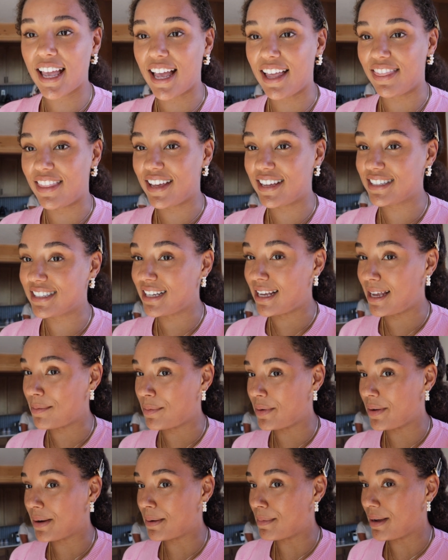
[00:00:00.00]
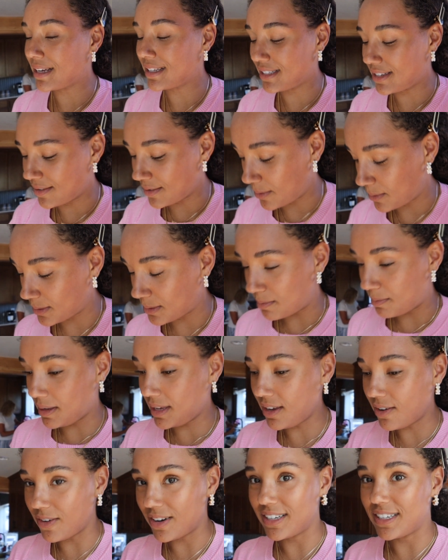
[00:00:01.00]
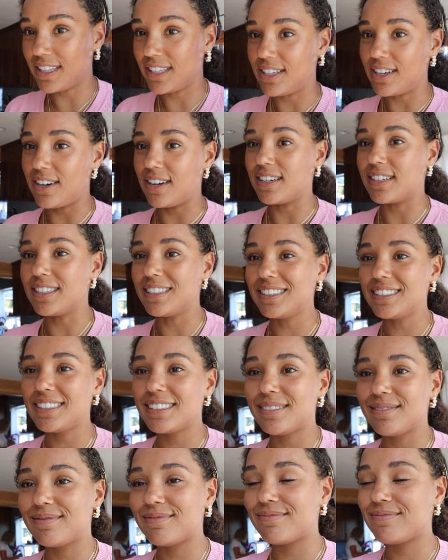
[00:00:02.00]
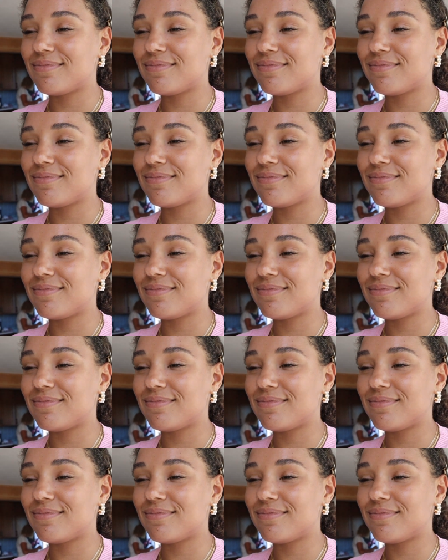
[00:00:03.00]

And last time we were in Mexico, it was me going to the doctor's.